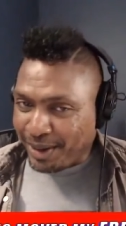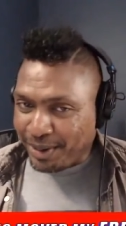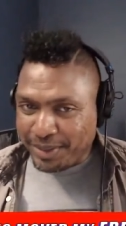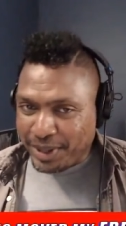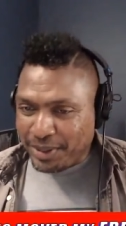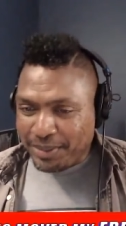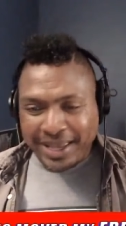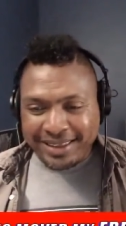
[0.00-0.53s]

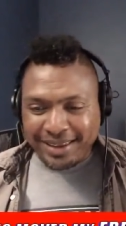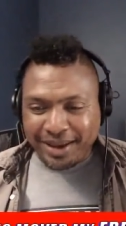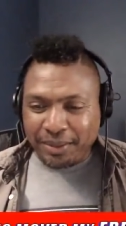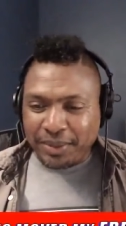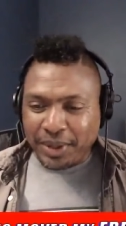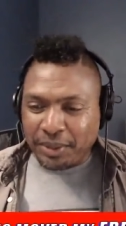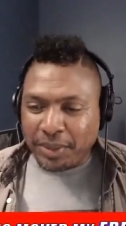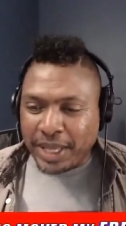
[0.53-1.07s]
mute me. Don't
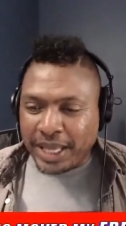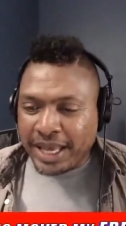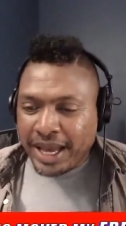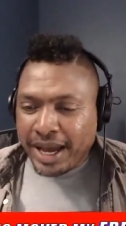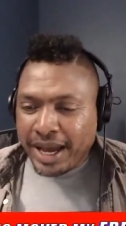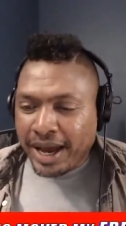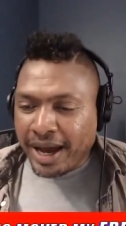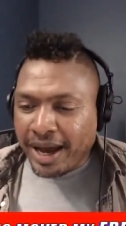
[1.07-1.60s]
mute me.
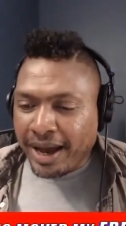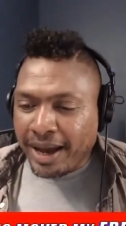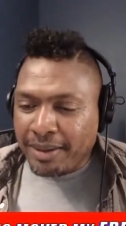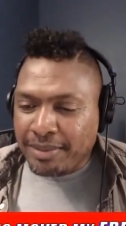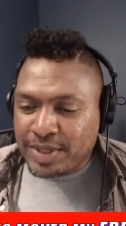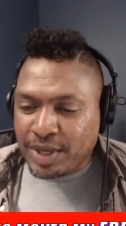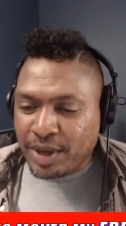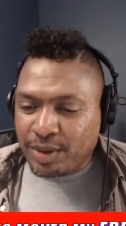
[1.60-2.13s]
Um,
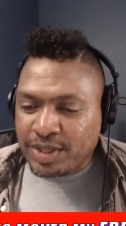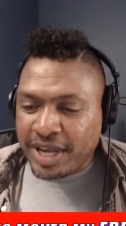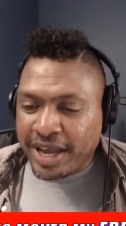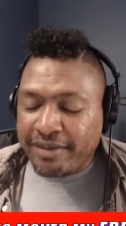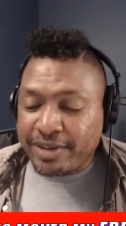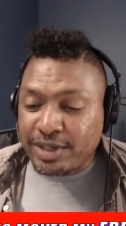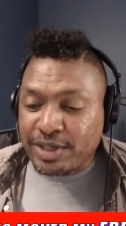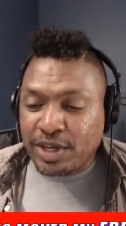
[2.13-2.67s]
so
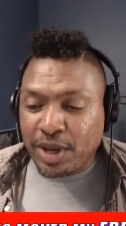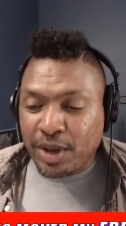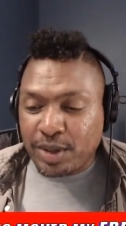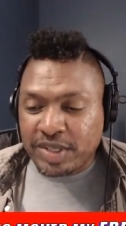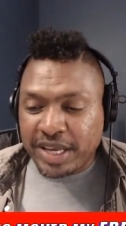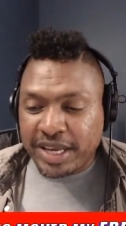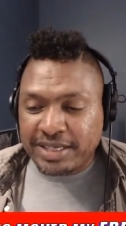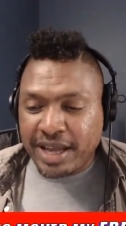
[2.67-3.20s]
Tyven Show
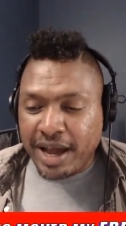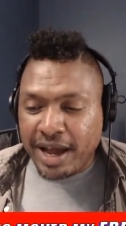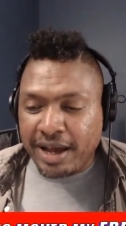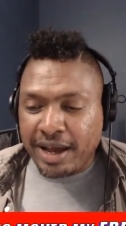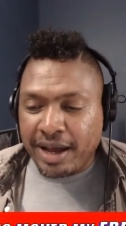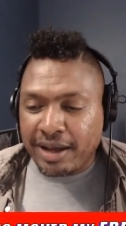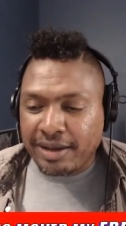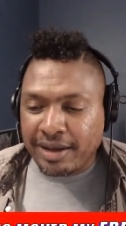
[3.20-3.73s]
says,
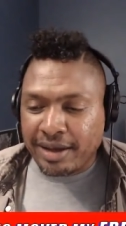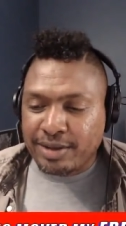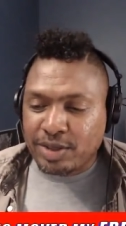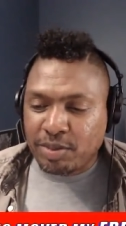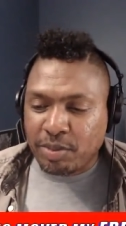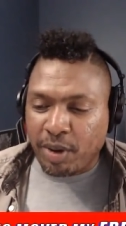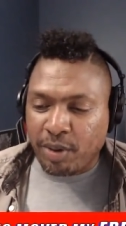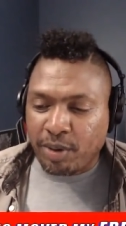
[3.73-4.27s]
haha,
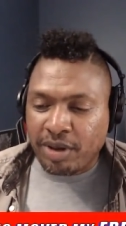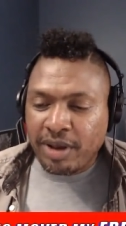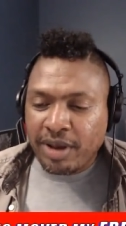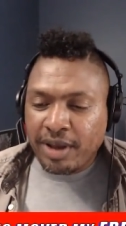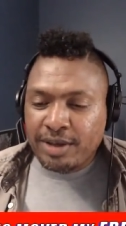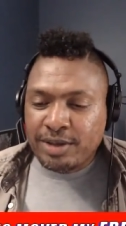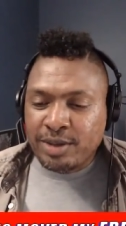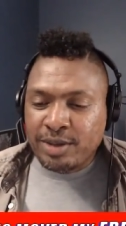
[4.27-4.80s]
gunsmoke.
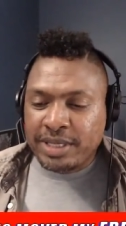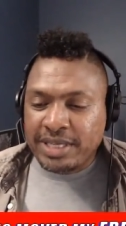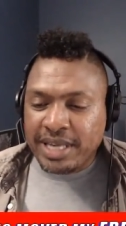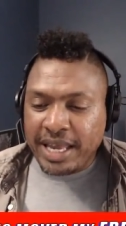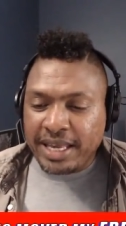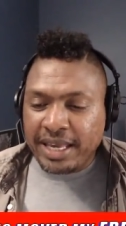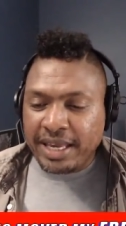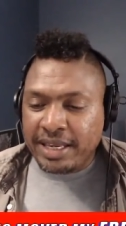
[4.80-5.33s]
So I
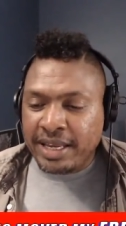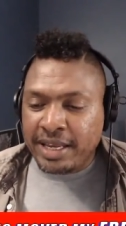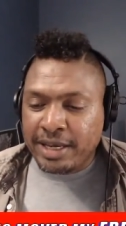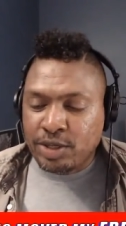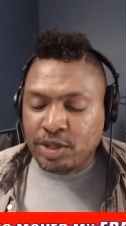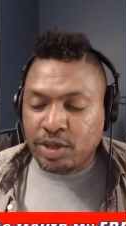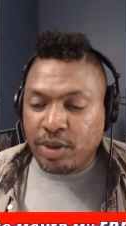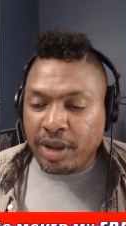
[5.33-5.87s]
take it he is
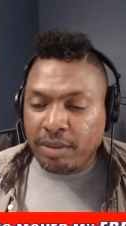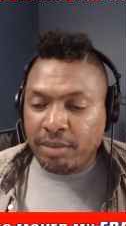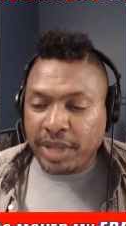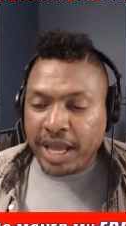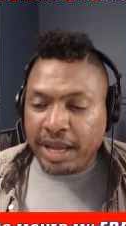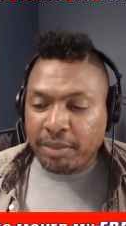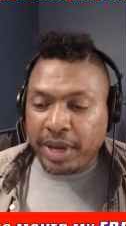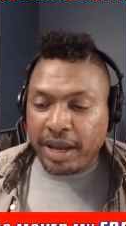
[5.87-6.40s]
shooting
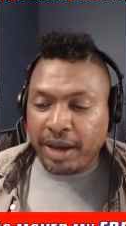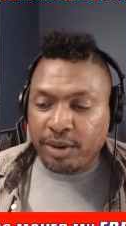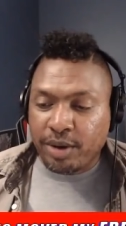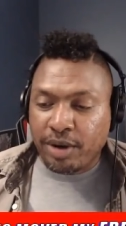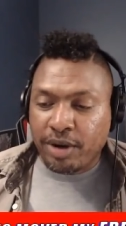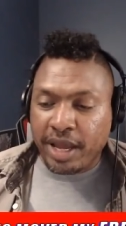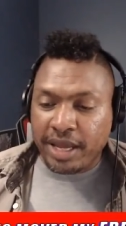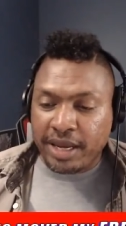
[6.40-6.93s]
black
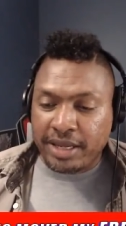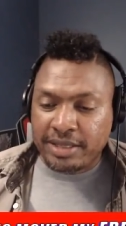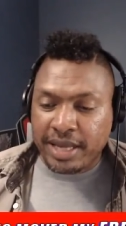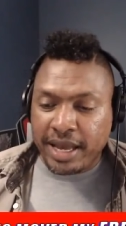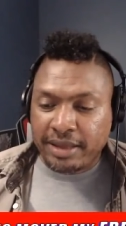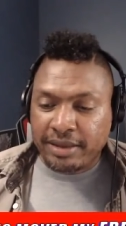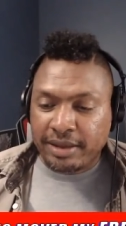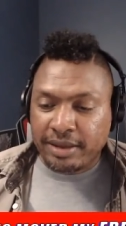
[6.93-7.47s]
powder and
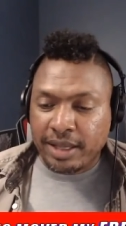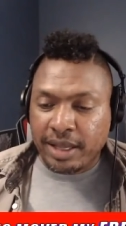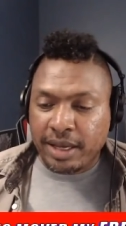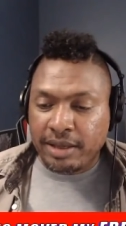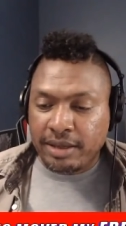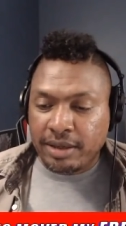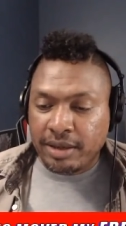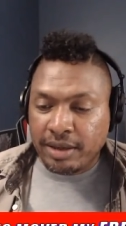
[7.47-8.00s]
attack the
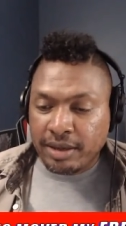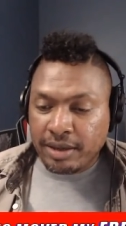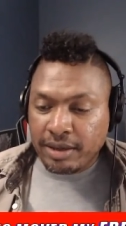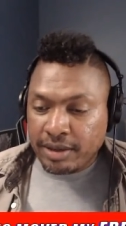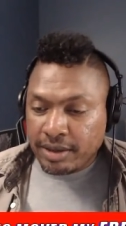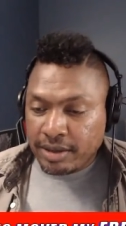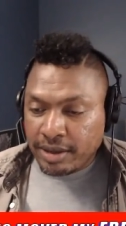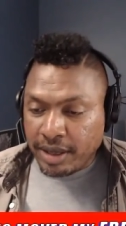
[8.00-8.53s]
light
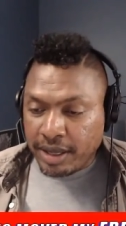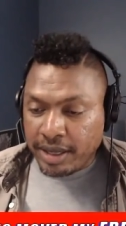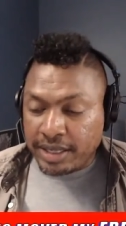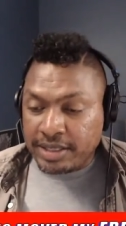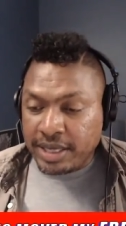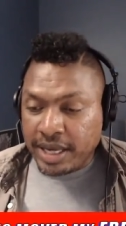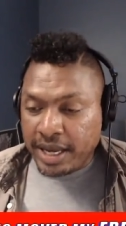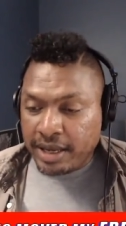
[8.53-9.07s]
and
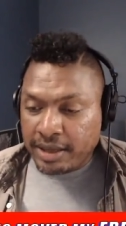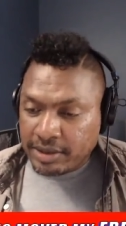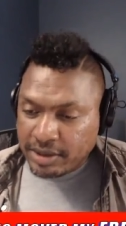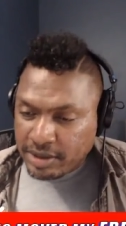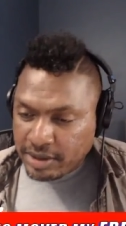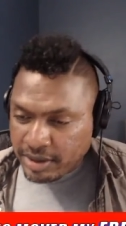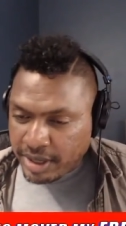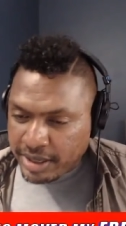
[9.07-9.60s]

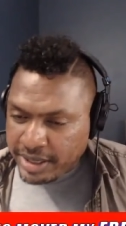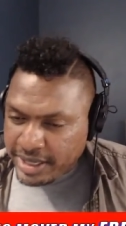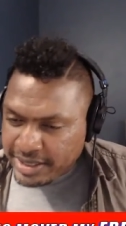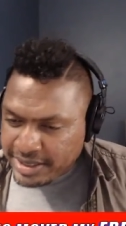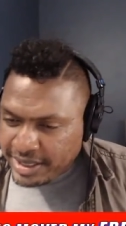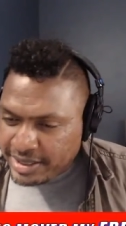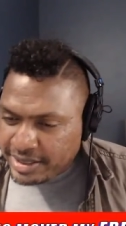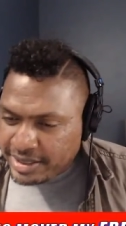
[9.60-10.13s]
attach. Uh, he
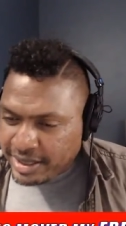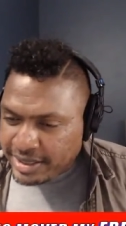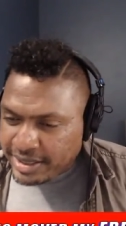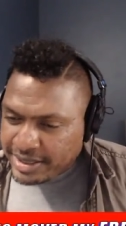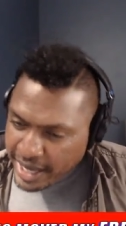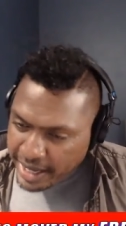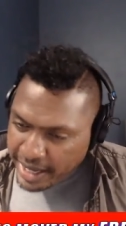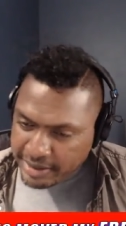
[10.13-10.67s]
says
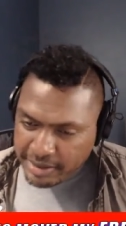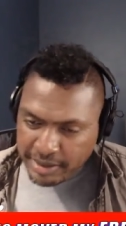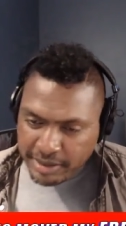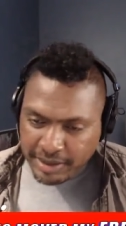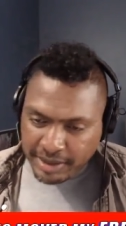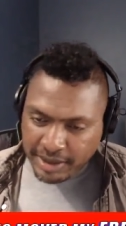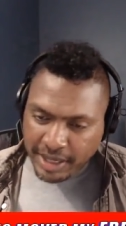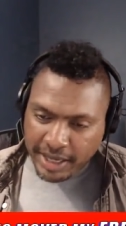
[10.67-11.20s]
attacked
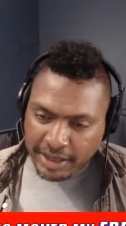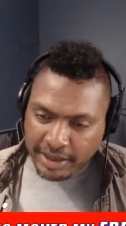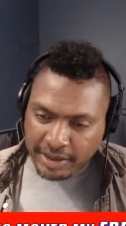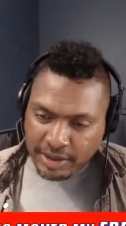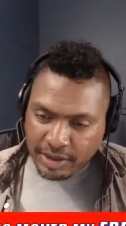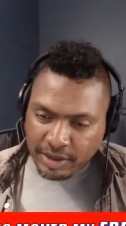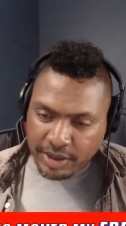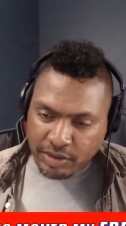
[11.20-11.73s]
the light
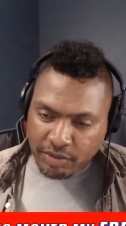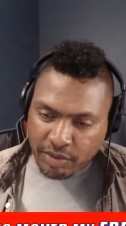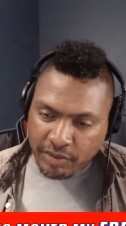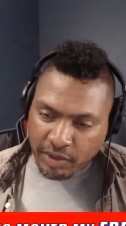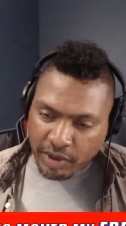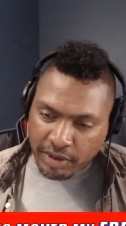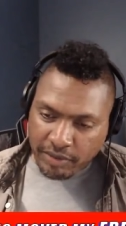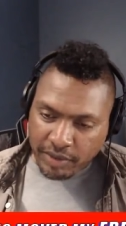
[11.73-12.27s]
to his
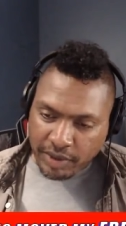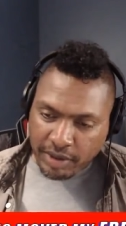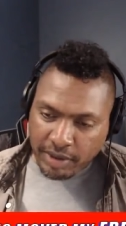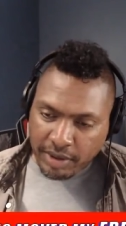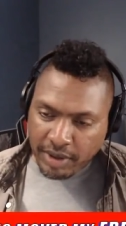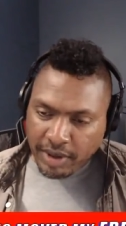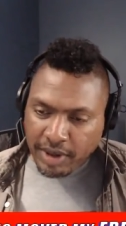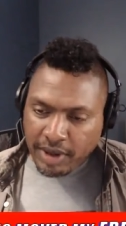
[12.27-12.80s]
revolver,
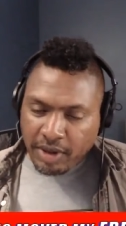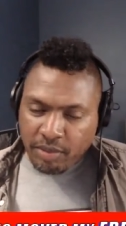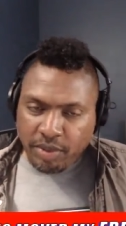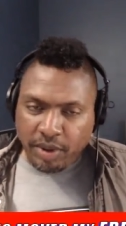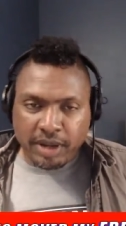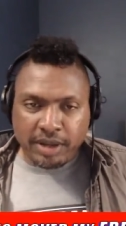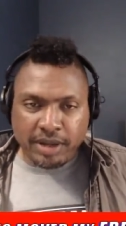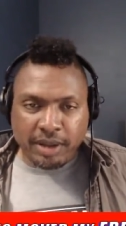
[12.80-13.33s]

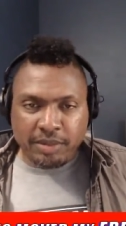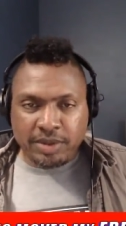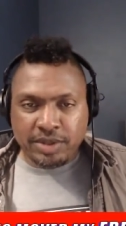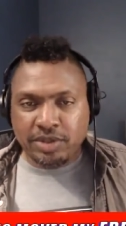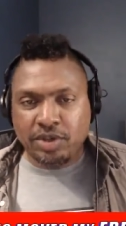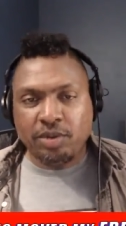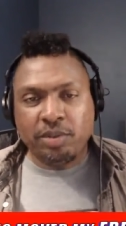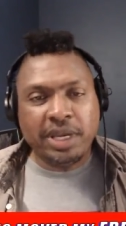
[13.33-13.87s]
but I'm
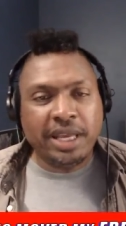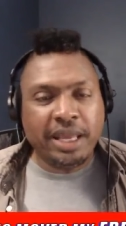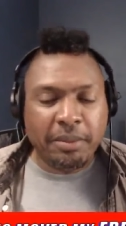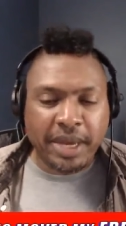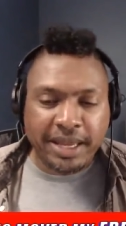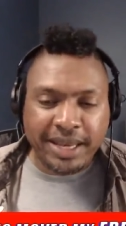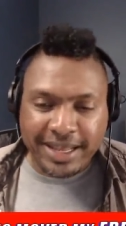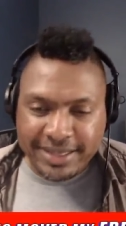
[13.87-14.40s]
assuming he
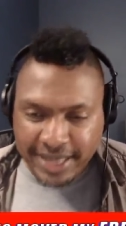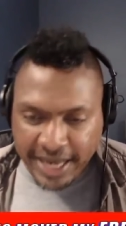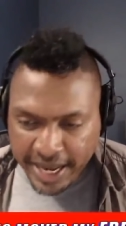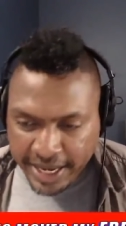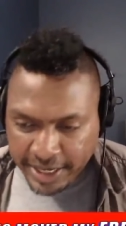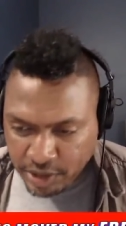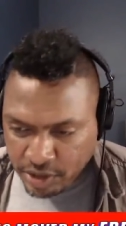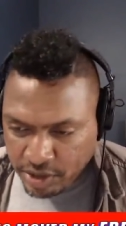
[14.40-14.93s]
meant
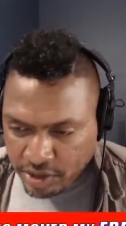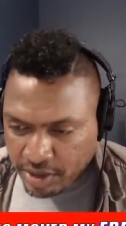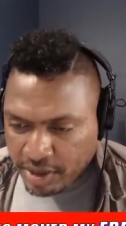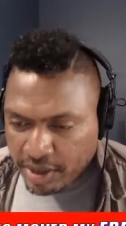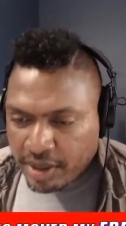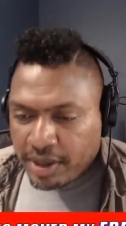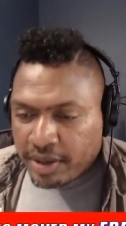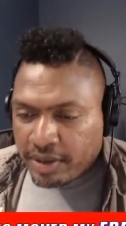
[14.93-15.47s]
attached the